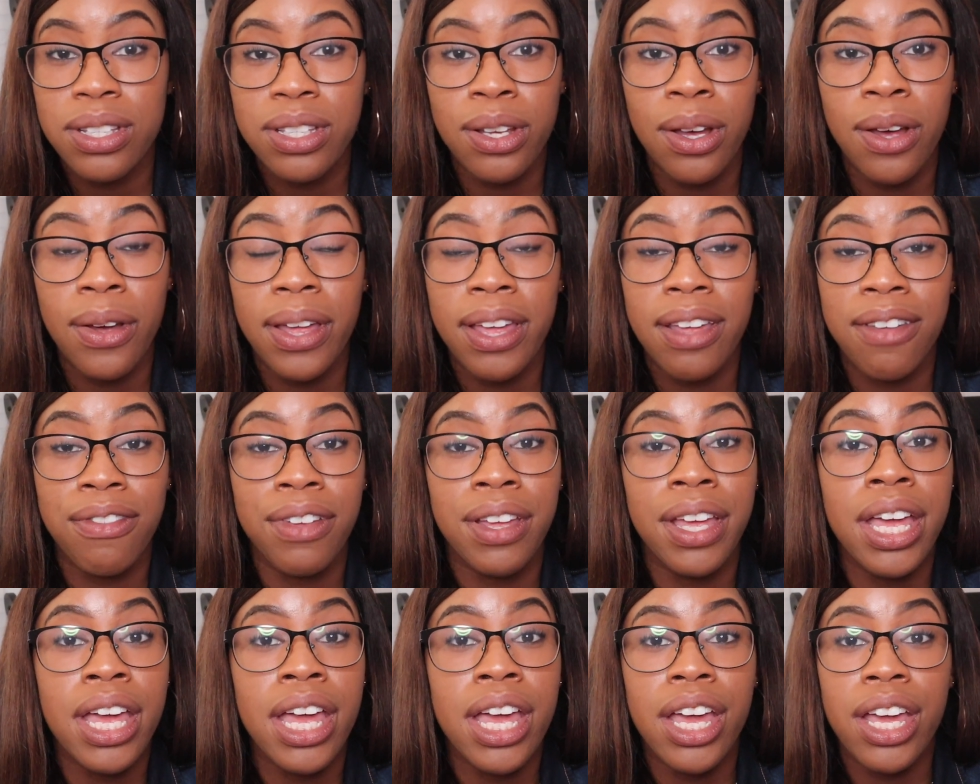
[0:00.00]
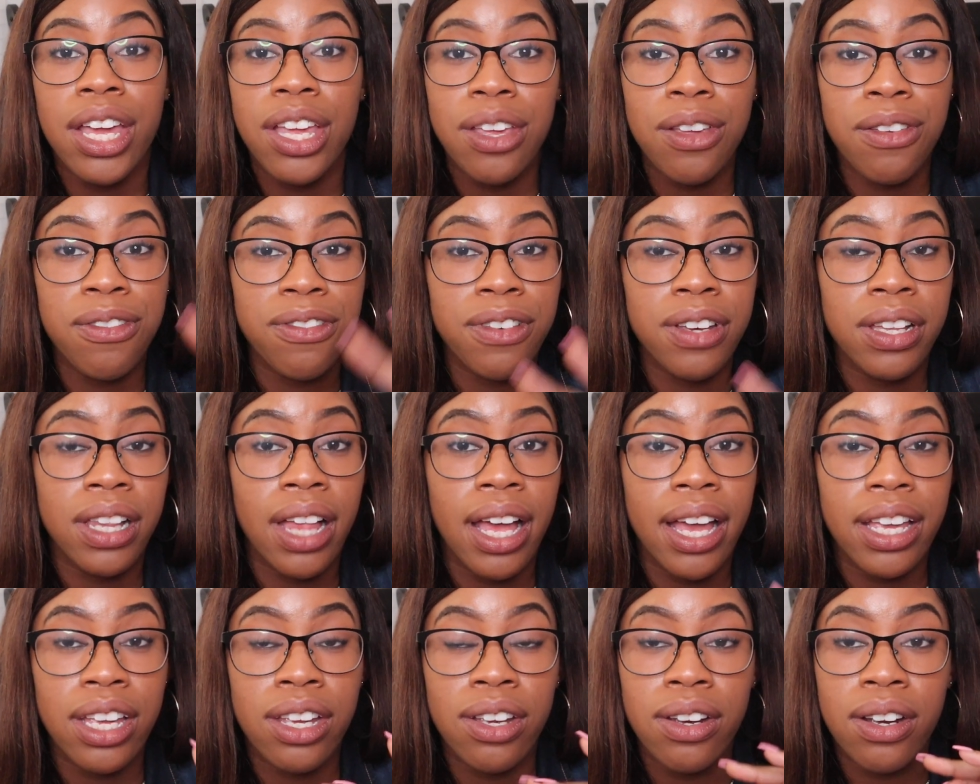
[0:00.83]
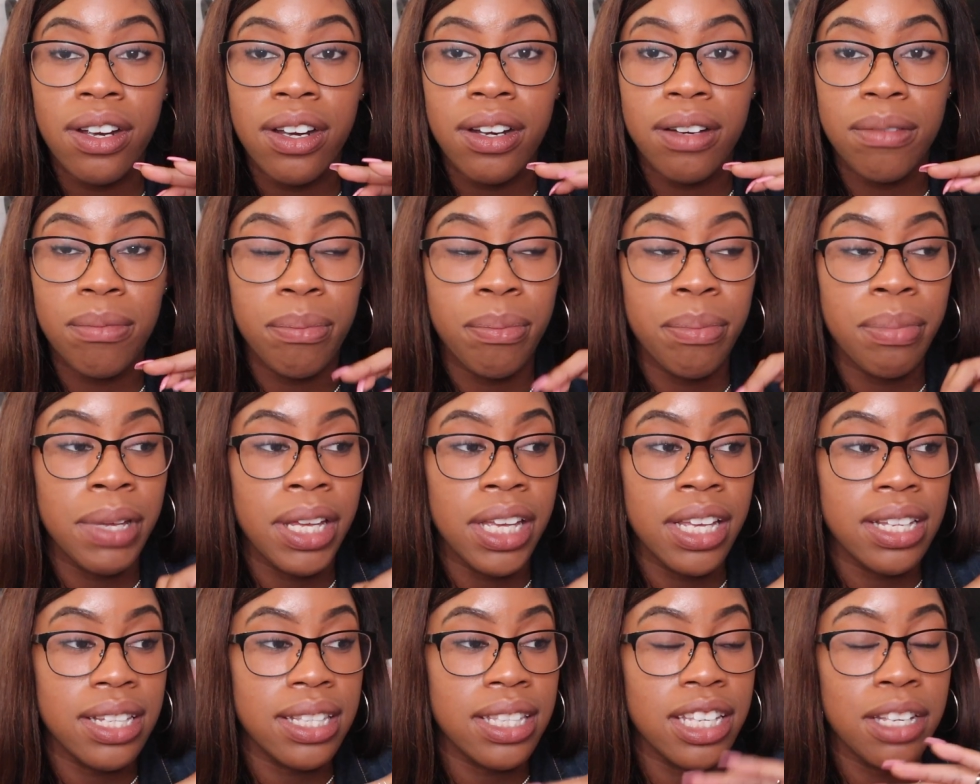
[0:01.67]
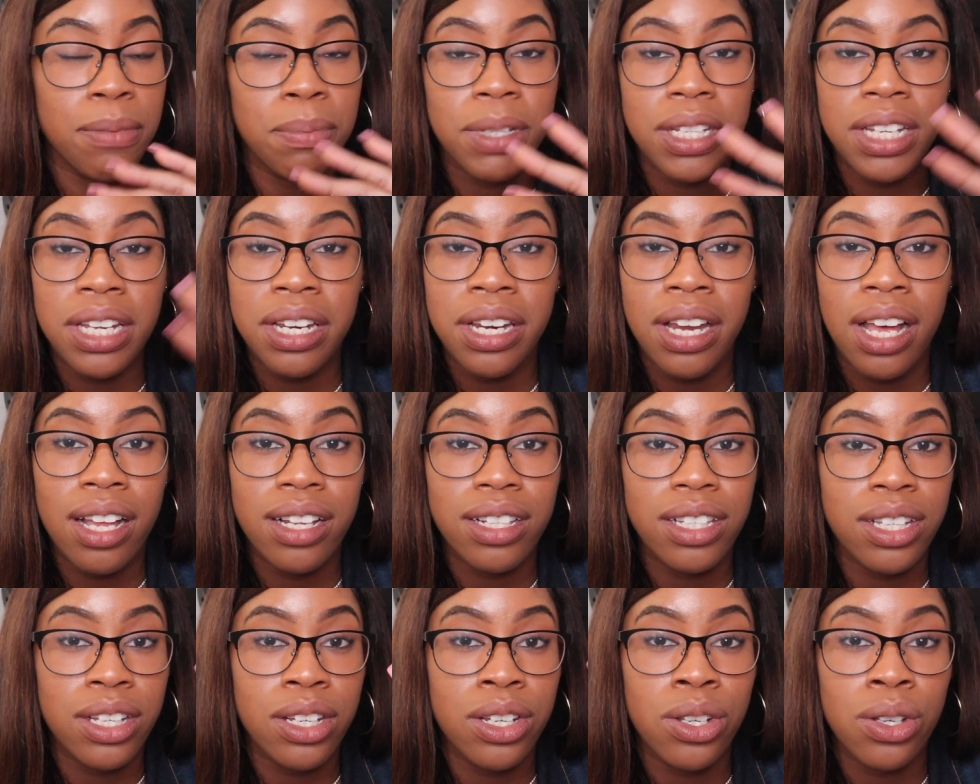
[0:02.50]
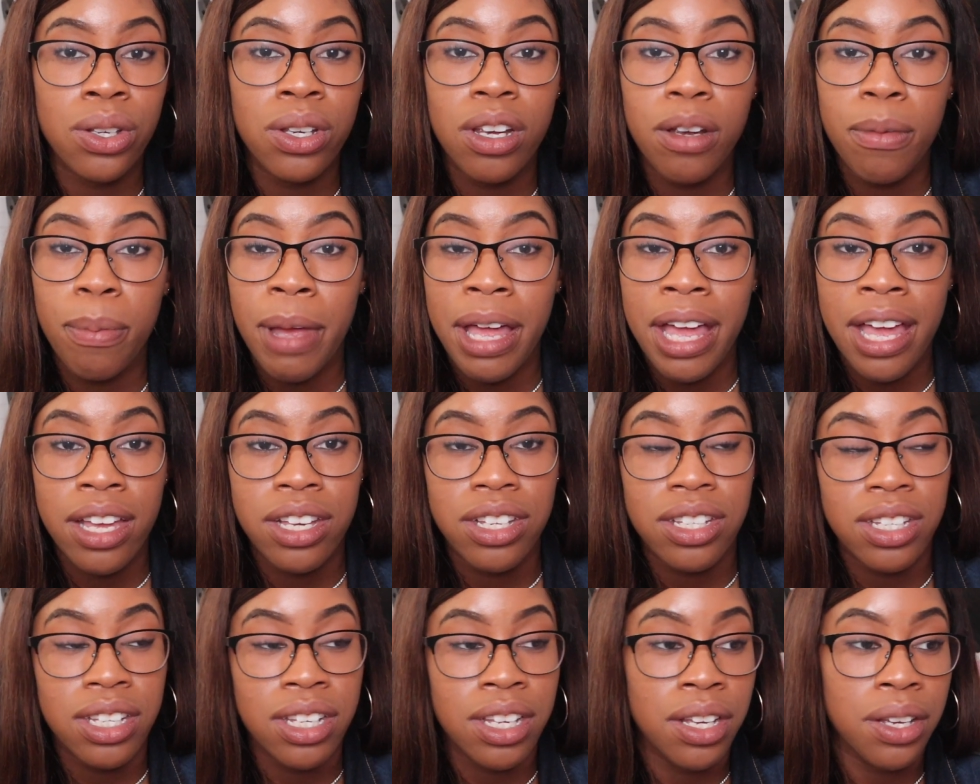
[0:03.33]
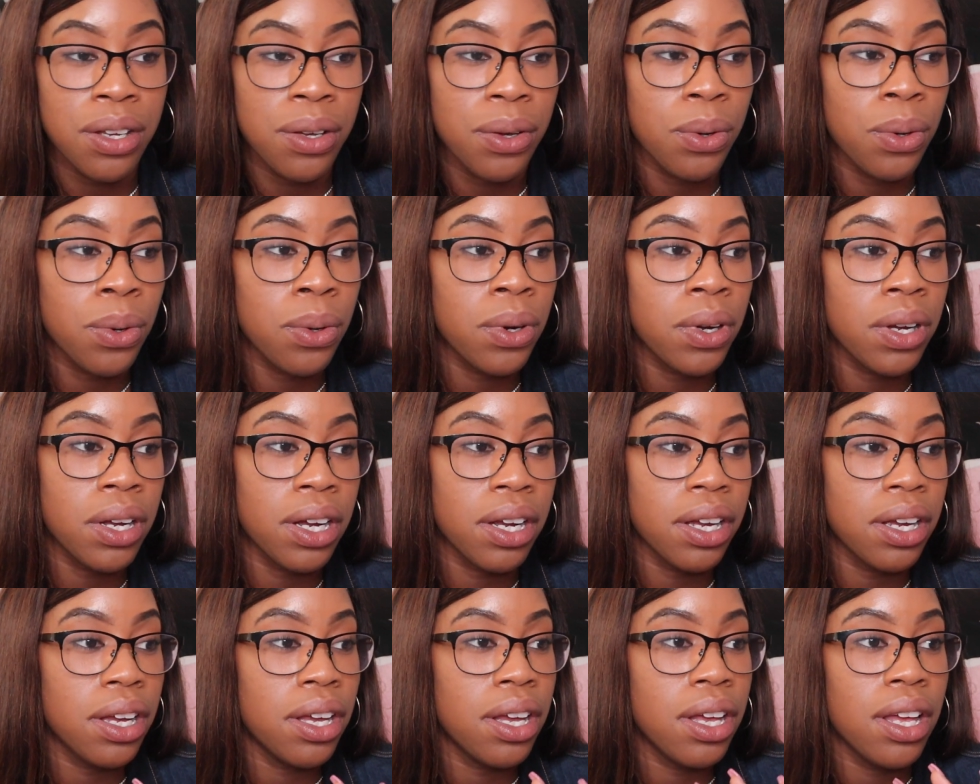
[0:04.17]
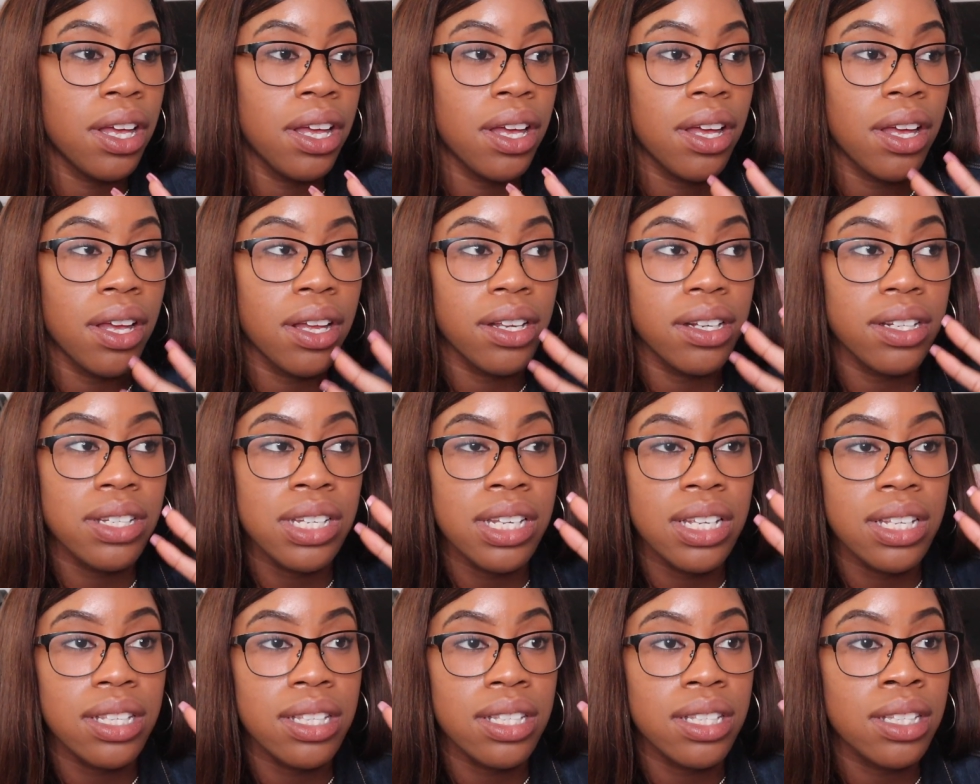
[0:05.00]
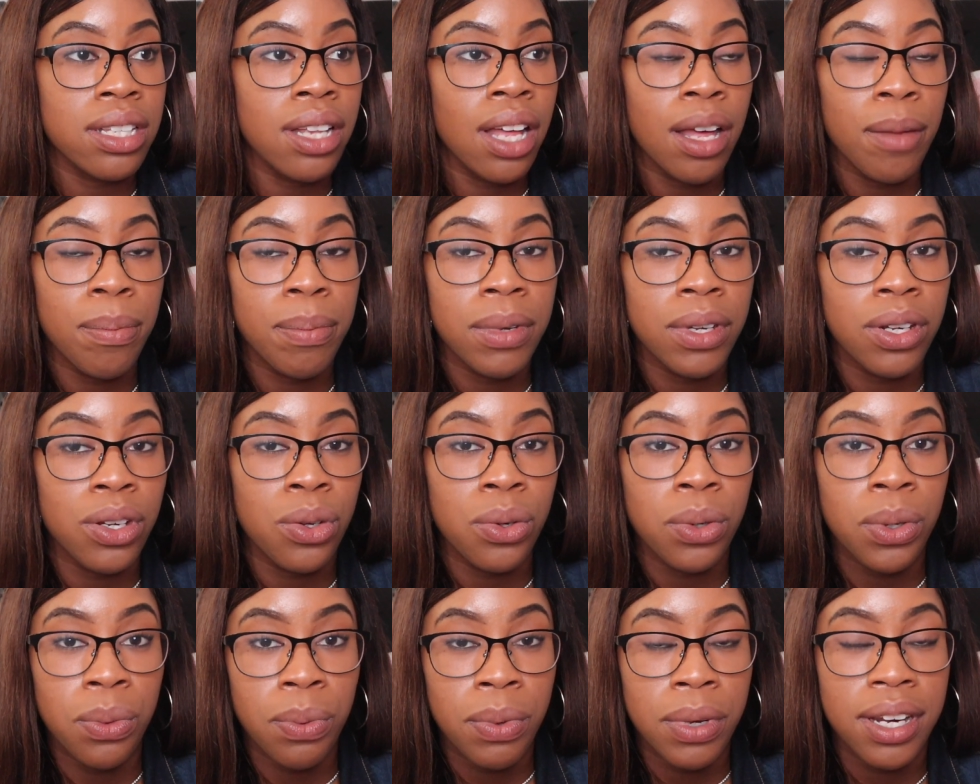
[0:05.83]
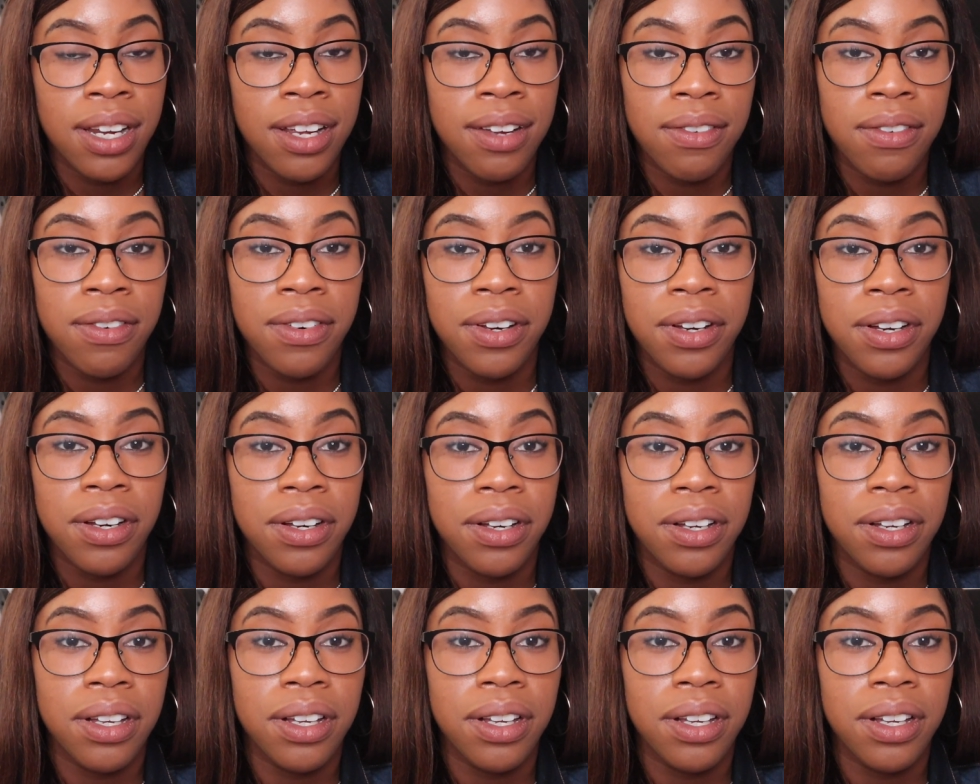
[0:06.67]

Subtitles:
So if you feel like you're being tempted not to do your passion or just stop and doing whatever